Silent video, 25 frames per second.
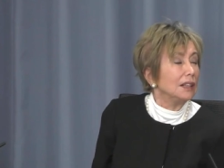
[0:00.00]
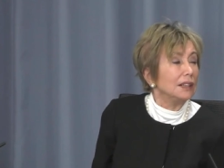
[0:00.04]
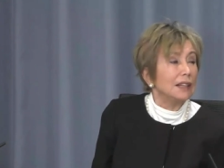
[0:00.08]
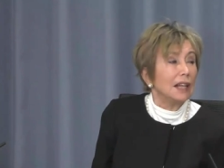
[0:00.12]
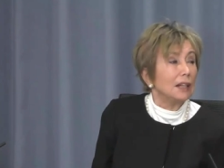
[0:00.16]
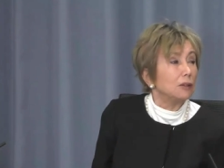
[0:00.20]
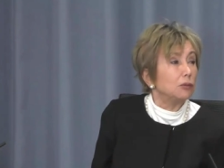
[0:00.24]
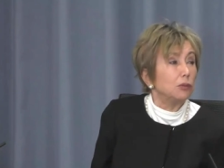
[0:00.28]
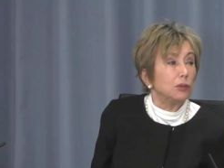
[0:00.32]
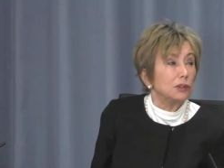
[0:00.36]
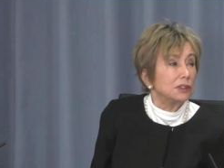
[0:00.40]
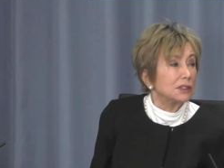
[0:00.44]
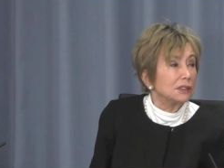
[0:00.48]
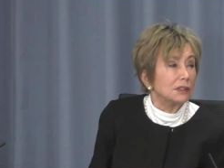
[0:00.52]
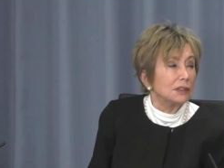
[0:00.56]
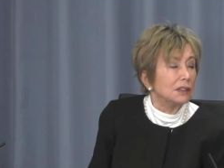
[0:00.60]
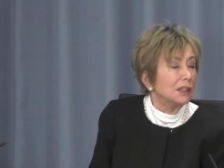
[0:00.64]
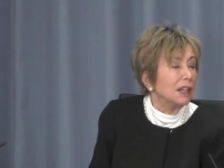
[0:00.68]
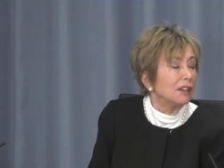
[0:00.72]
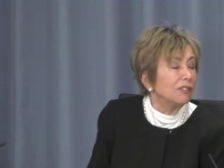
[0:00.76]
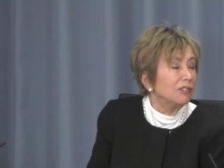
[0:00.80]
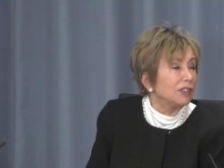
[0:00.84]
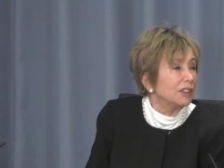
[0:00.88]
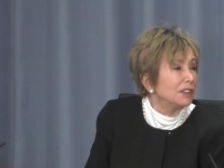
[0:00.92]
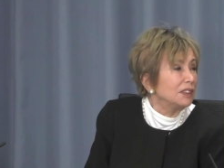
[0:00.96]
That was
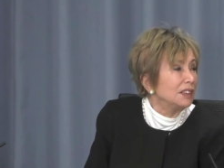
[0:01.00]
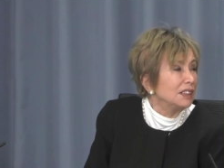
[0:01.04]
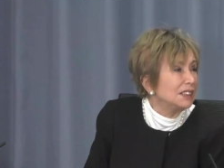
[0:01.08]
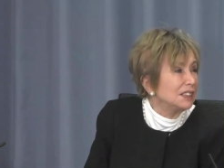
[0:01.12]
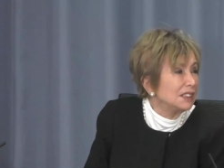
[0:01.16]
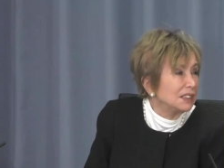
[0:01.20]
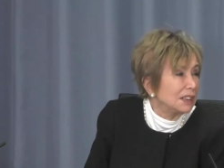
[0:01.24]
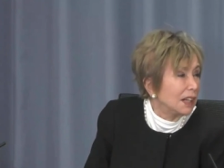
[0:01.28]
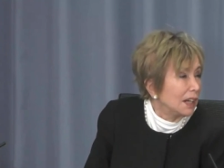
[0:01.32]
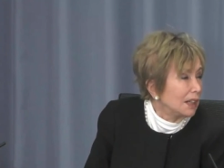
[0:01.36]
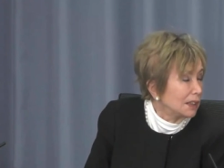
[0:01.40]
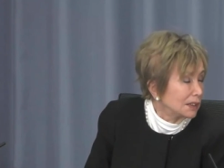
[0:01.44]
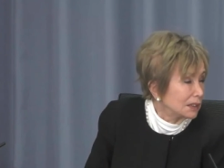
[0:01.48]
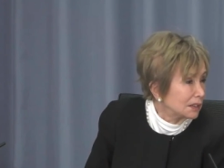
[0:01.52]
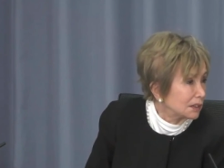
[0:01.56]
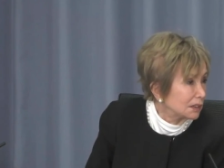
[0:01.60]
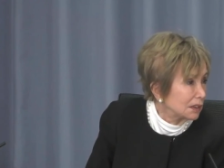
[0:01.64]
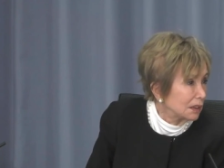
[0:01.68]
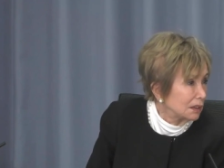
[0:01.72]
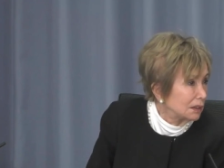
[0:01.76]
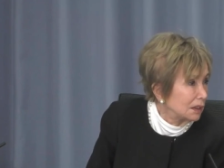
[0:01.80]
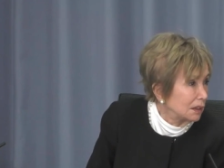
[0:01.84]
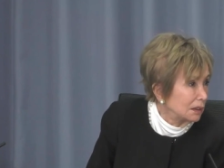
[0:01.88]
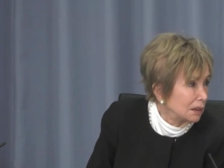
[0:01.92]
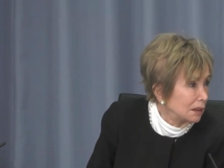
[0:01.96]
never
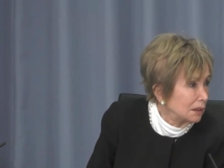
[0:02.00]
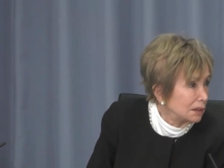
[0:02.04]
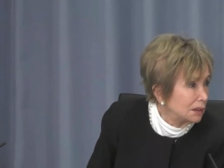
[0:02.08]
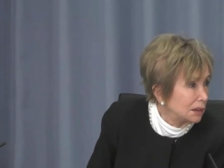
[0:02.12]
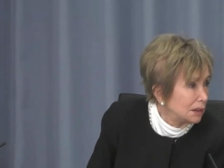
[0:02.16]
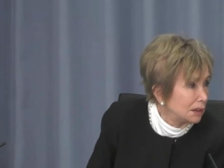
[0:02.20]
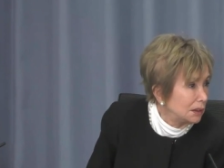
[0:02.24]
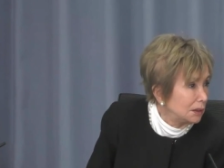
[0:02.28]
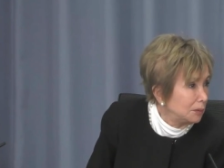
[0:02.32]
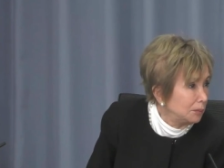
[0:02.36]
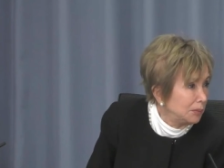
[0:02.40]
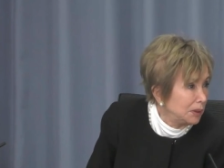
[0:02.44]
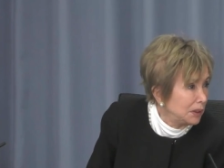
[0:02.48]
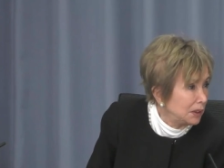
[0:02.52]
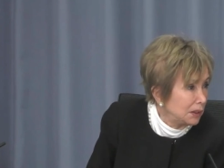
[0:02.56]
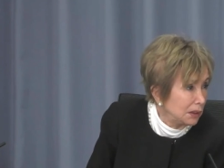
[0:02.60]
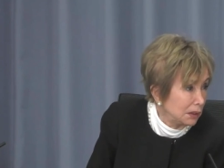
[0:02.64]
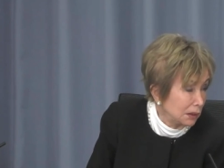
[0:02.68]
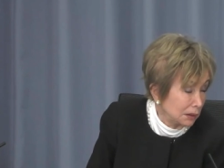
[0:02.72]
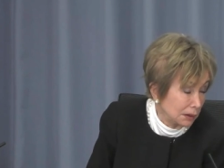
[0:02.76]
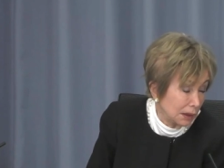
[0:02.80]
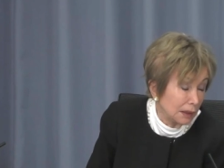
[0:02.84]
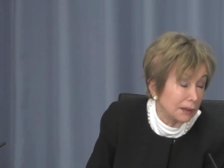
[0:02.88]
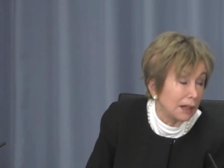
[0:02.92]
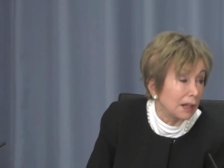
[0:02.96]
discussed at an RTD
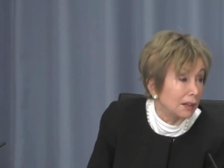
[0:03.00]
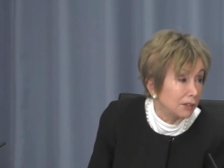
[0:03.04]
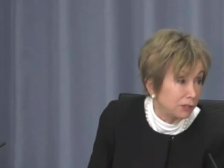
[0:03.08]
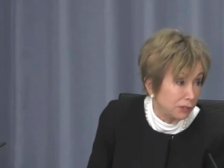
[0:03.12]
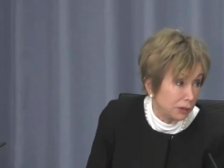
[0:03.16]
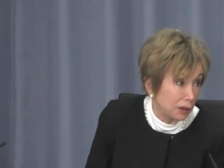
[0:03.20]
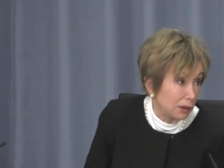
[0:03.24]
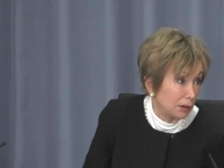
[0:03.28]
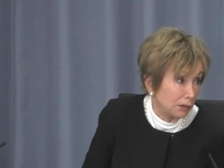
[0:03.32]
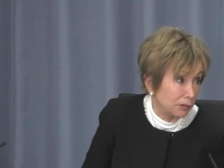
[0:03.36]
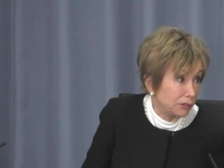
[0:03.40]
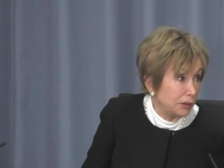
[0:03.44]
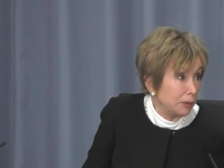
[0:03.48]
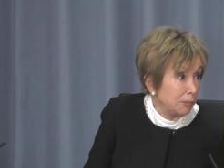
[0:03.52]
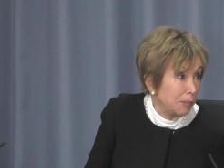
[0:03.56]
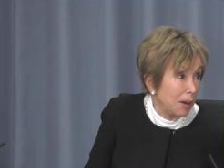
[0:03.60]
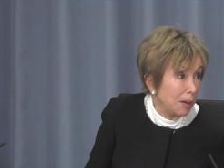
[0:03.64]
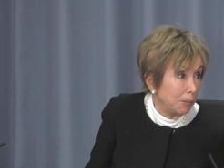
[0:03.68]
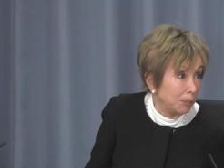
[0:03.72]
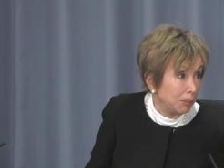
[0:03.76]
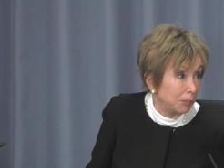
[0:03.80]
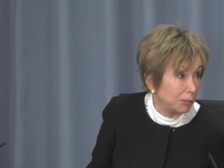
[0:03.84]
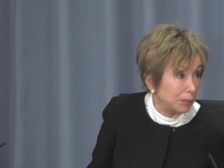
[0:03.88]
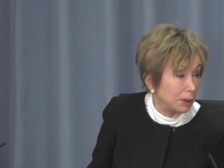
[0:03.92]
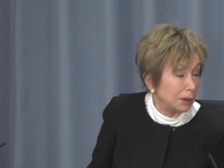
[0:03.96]
meeting that I
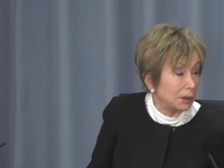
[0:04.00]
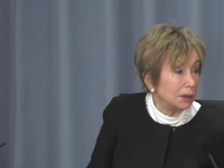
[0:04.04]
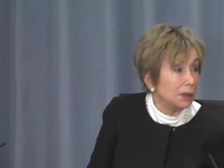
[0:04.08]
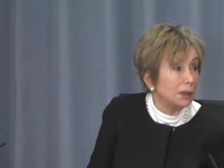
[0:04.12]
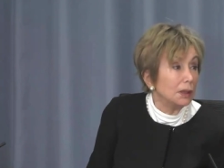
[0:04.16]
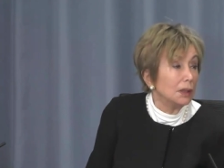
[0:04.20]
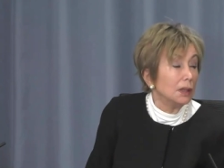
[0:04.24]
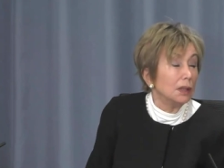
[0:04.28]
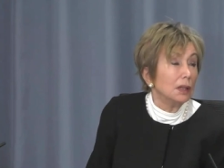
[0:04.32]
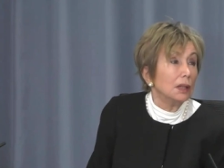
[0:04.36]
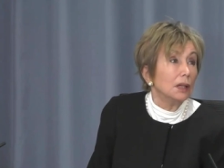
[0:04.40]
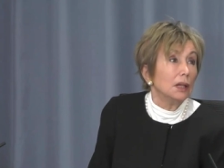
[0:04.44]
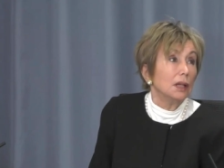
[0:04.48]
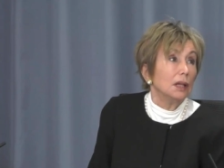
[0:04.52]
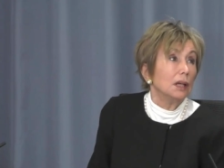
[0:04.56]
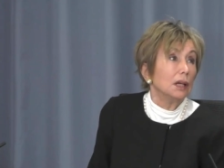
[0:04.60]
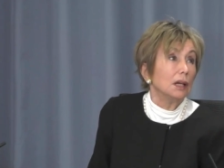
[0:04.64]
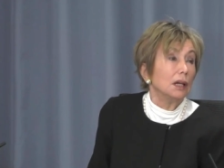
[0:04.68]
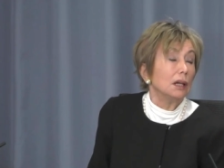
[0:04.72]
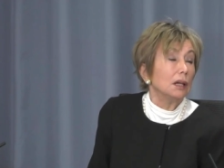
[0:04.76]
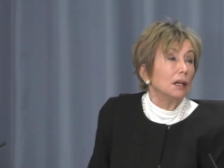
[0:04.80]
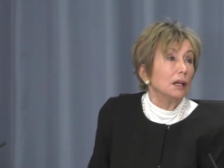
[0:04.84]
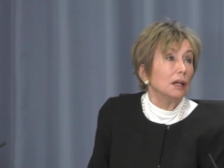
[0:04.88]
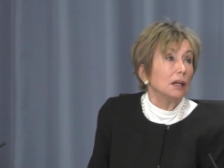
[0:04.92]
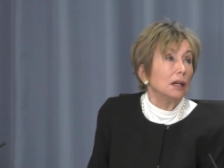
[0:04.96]
remember. Uh,
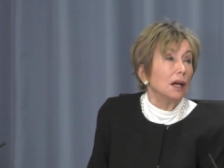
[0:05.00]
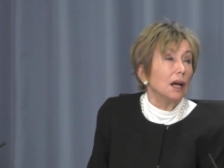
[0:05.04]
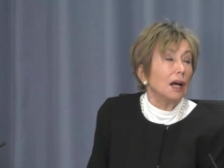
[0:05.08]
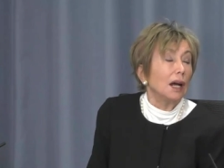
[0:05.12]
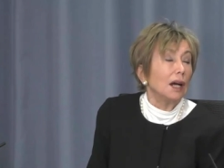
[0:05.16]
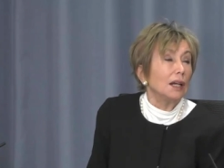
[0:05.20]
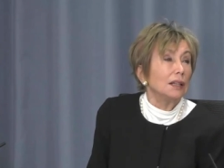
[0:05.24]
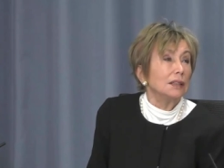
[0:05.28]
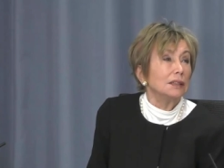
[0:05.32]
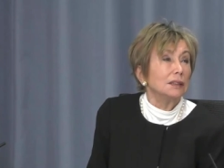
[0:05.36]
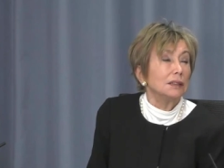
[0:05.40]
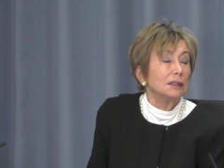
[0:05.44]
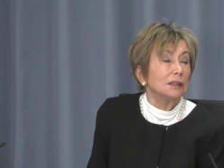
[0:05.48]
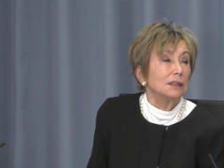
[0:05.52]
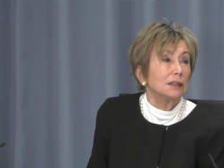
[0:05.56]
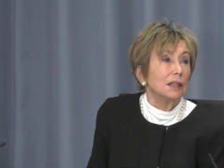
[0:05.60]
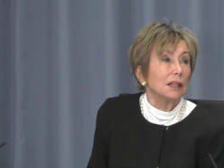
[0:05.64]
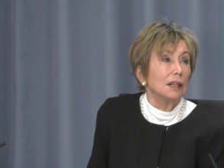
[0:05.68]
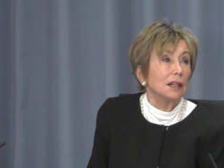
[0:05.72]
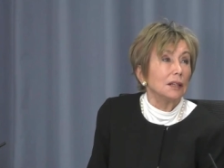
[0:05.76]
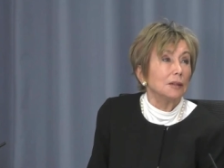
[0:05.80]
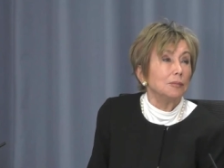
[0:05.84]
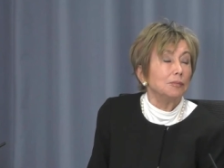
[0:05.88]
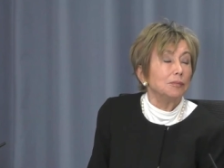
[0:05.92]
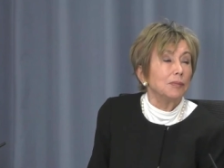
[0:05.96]
and,
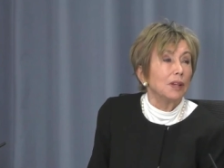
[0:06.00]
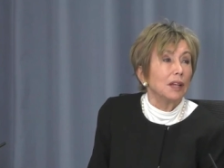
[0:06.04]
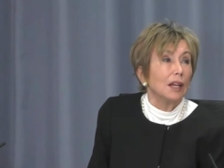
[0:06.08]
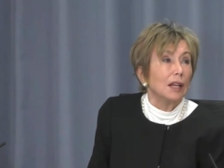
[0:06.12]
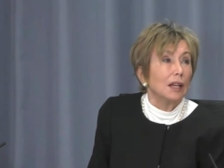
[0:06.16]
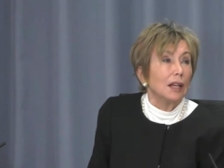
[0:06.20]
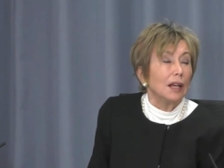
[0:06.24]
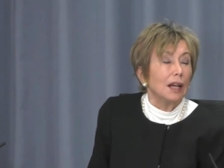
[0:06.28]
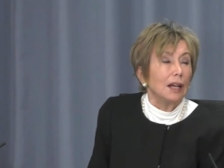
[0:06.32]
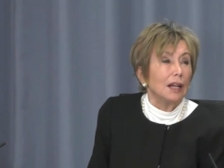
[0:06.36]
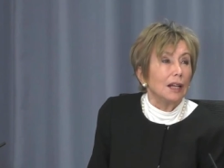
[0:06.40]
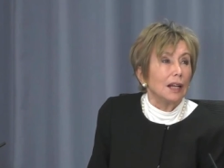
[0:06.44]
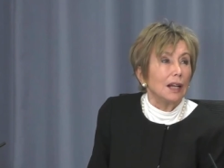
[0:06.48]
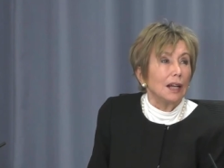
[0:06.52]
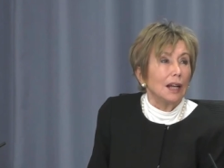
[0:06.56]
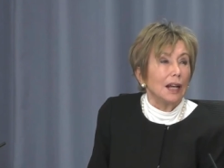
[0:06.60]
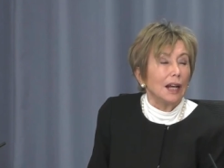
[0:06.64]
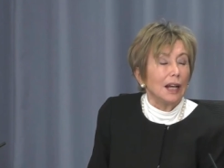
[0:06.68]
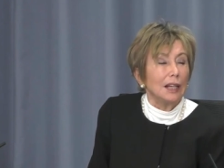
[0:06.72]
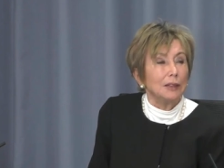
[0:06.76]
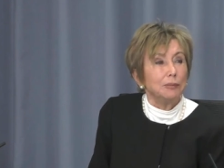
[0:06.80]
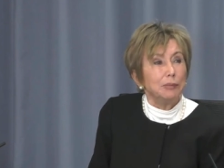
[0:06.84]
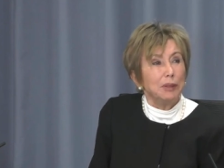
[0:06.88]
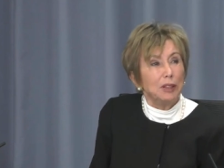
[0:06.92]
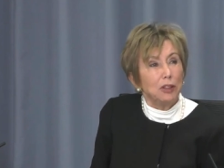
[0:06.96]
um,
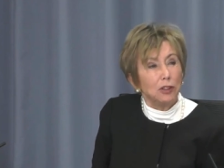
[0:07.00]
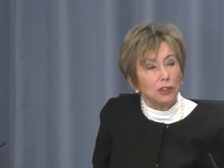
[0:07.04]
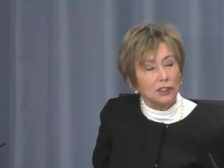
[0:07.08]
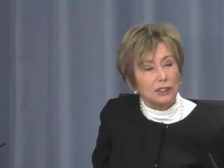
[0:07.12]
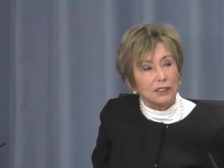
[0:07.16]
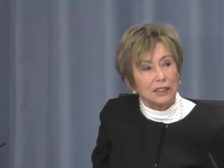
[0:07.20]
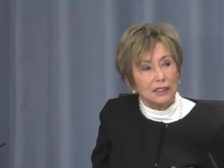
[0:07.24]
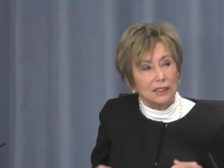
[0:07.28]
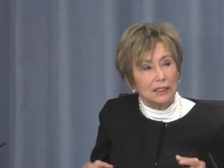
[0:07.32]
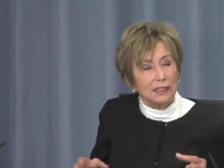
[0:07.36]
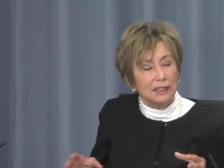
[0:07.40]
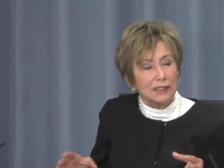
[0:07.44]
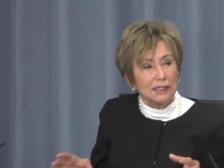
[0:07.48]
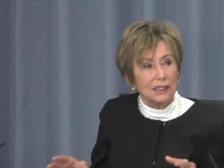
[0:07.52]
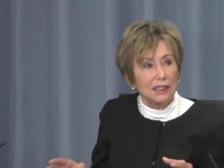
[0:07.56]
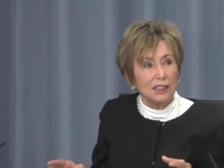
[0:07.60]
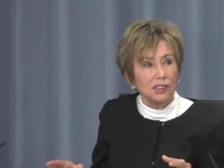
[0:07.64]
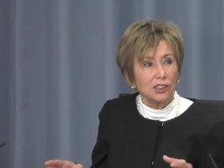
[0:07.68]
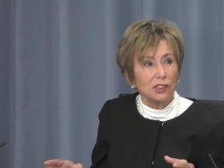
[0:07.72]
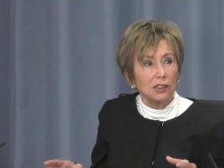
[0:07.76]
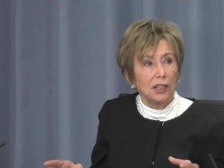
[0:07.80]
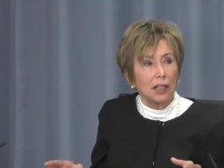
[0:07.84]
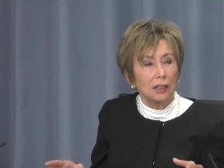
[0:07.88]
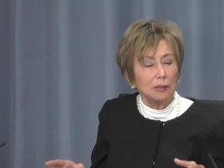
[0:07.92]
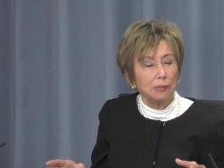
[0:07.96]
and because the
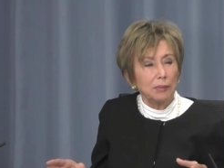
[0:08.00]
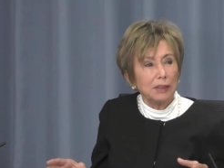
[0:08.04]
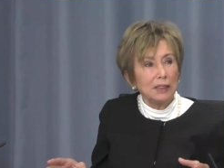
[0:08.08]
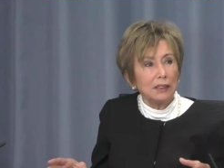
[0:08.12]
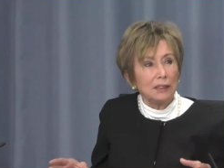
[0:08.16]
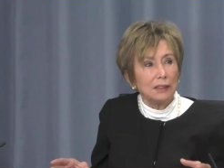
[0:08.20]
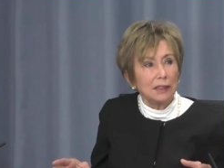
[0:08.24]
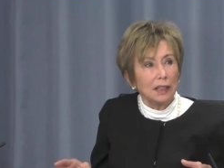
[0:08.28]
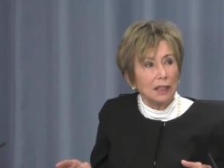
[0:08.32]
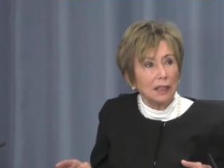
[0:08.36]
decision had been